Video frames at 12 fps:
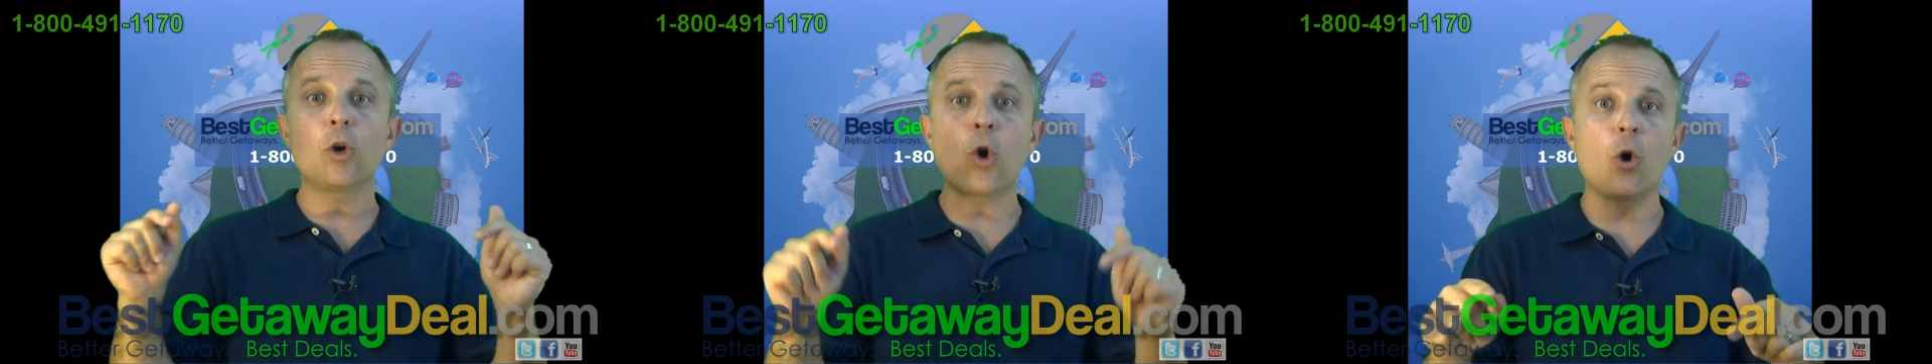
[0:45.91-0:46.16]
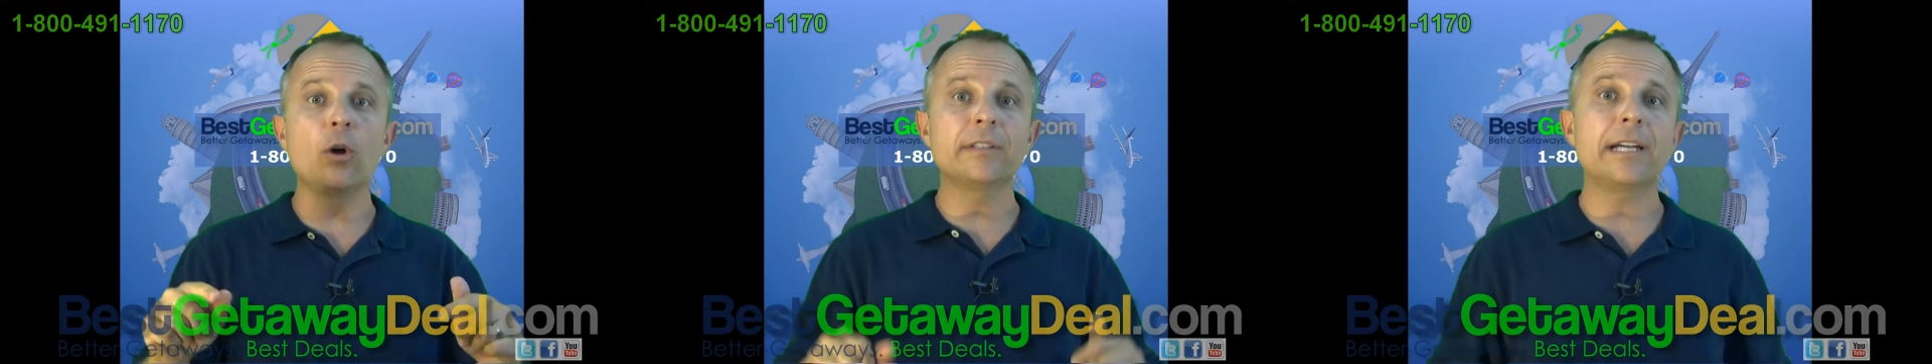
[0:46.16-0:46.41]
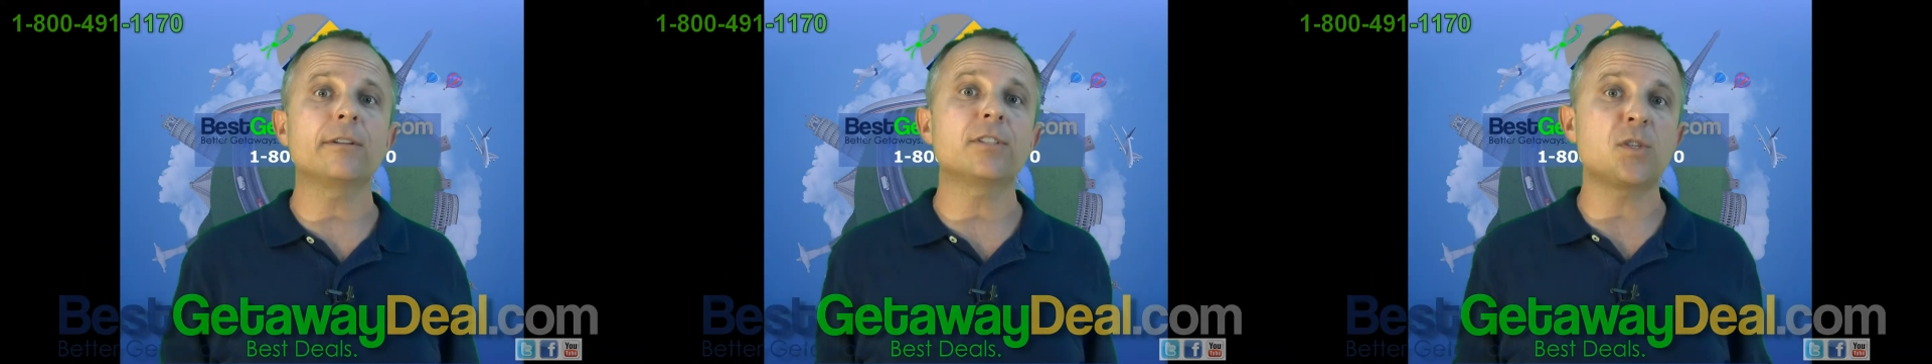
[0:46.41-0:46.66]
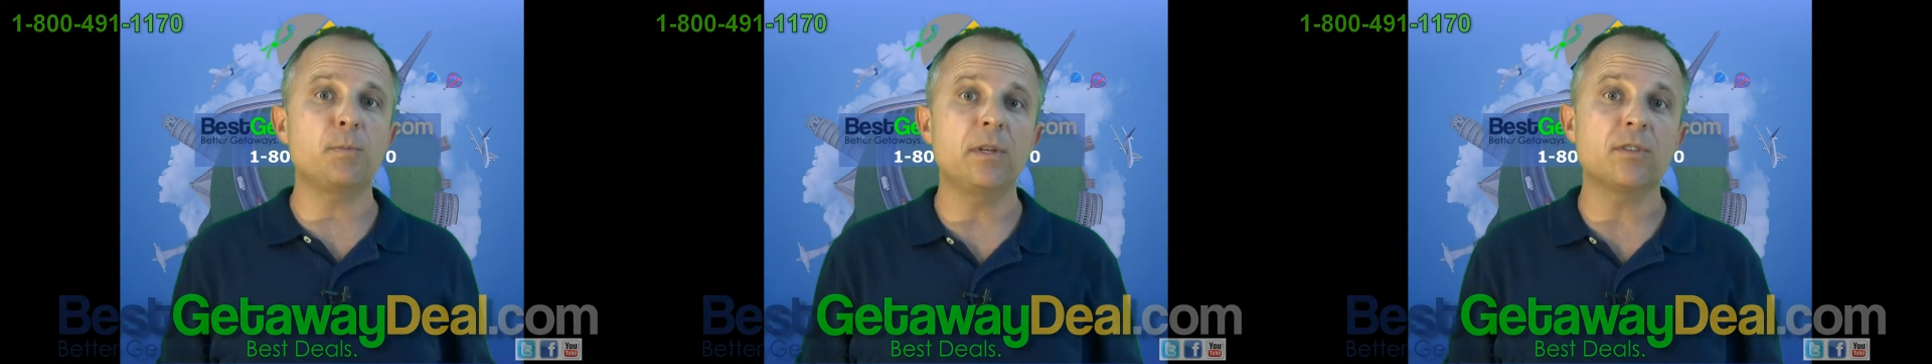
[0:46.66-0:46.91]
Call now to
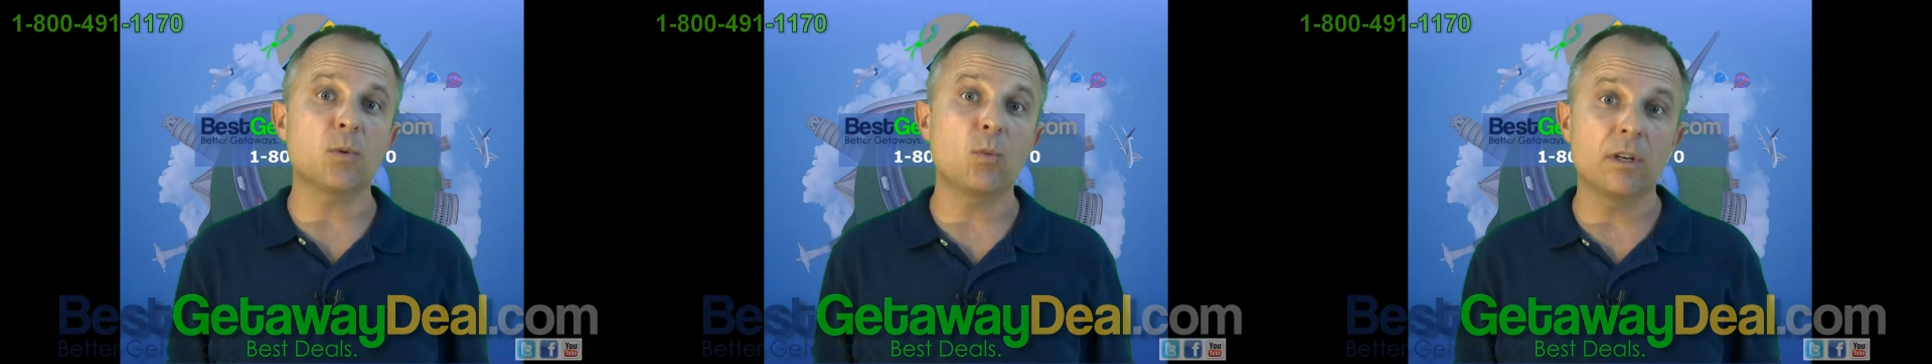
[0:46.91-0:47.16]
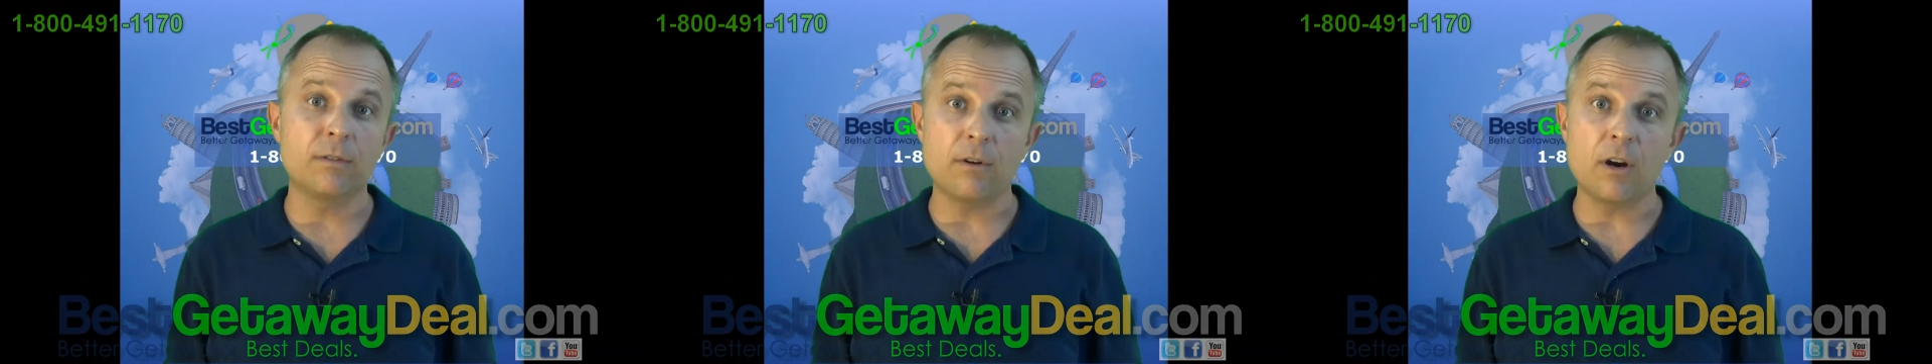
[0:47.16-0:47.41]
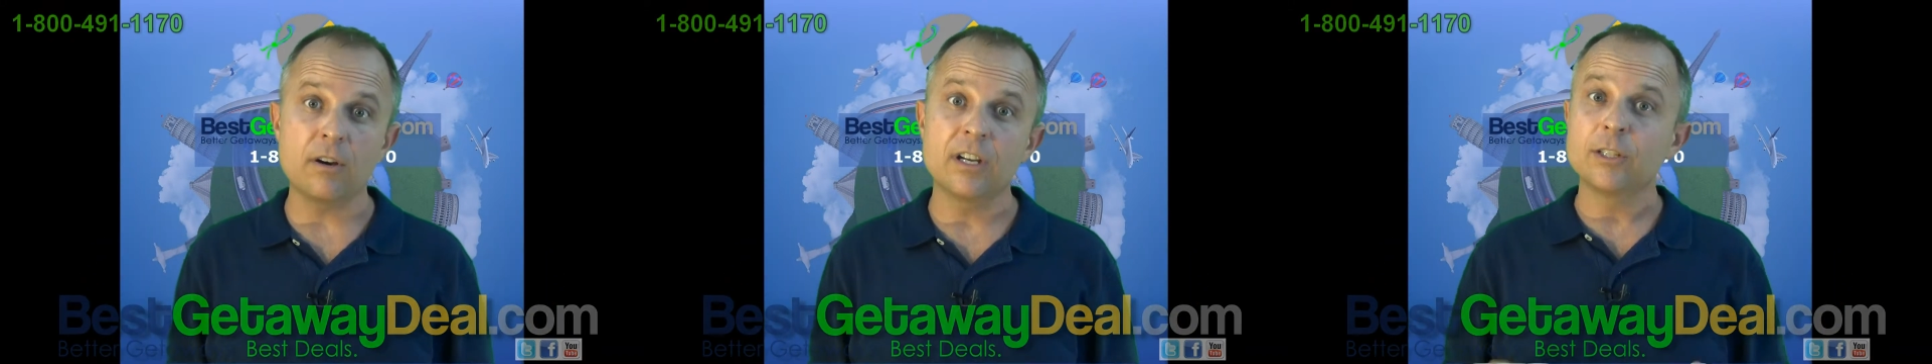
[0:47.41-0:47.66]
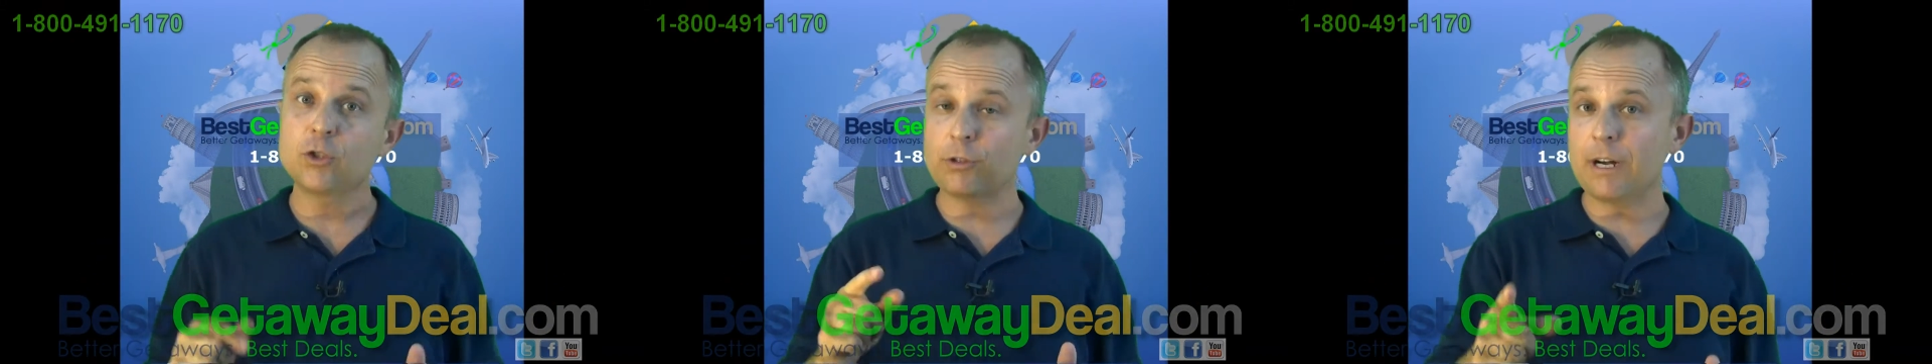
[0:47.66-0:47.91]
speak to one of
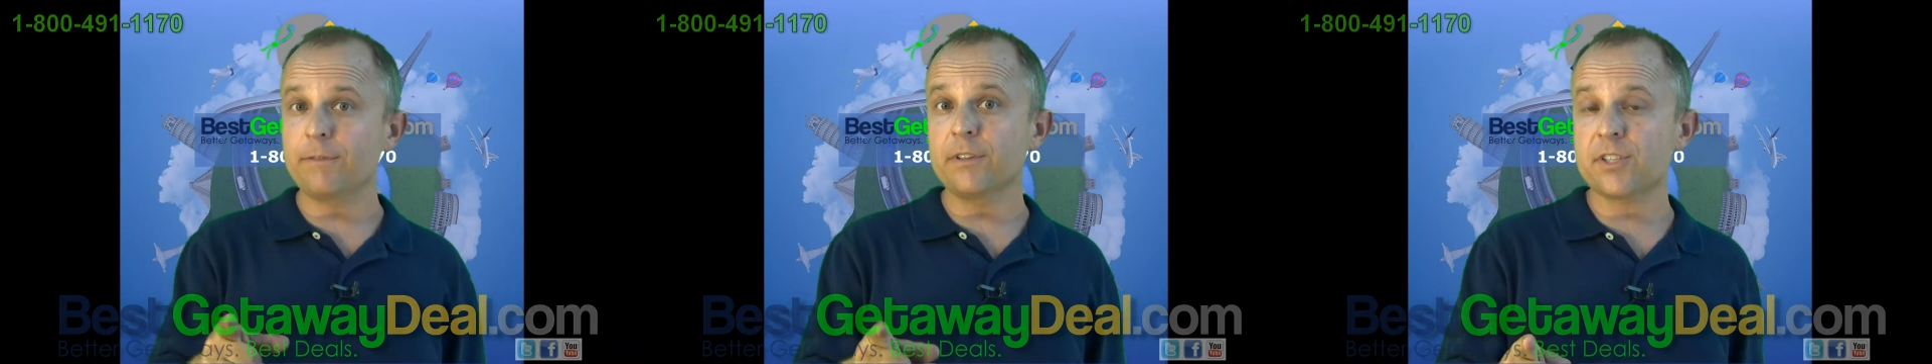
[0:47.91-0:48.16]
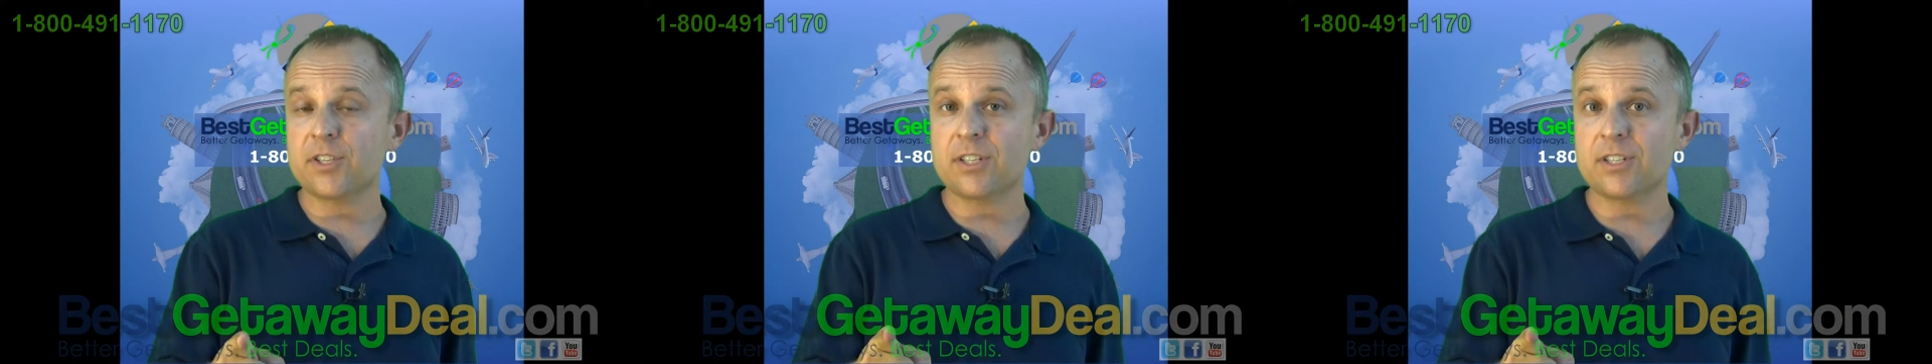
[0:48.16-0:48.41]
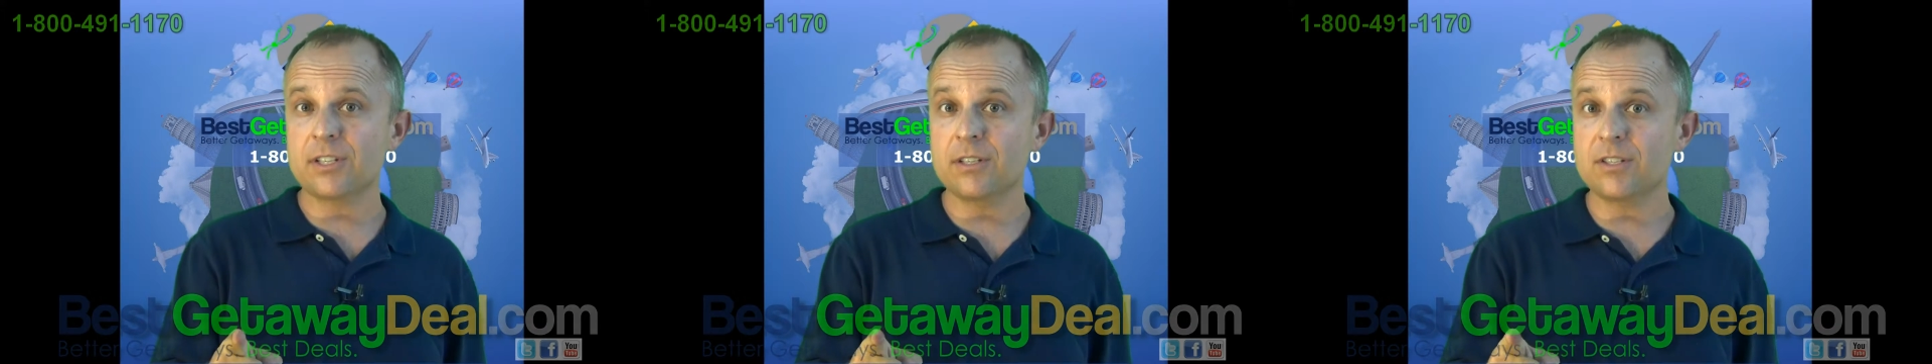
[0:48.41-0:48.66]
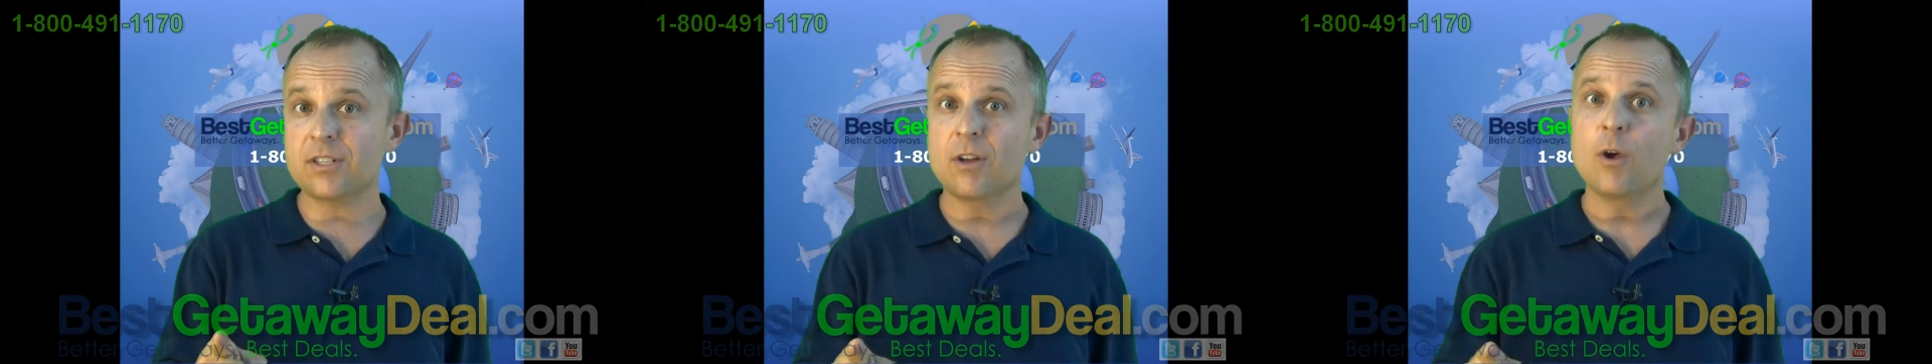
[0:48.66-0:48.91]
our travel
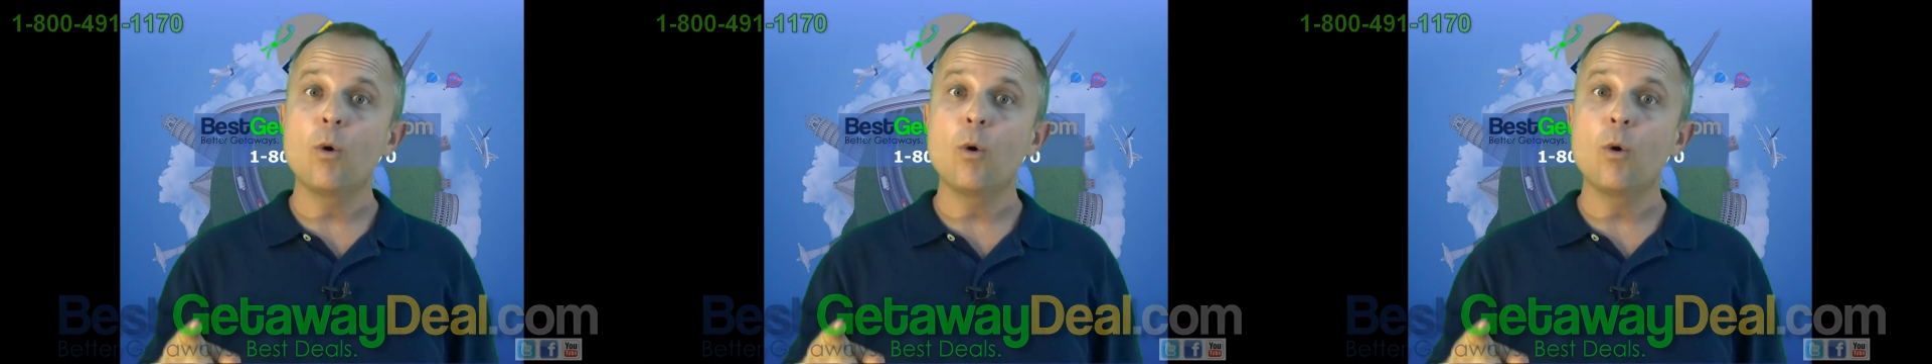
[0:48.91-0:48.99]
assistants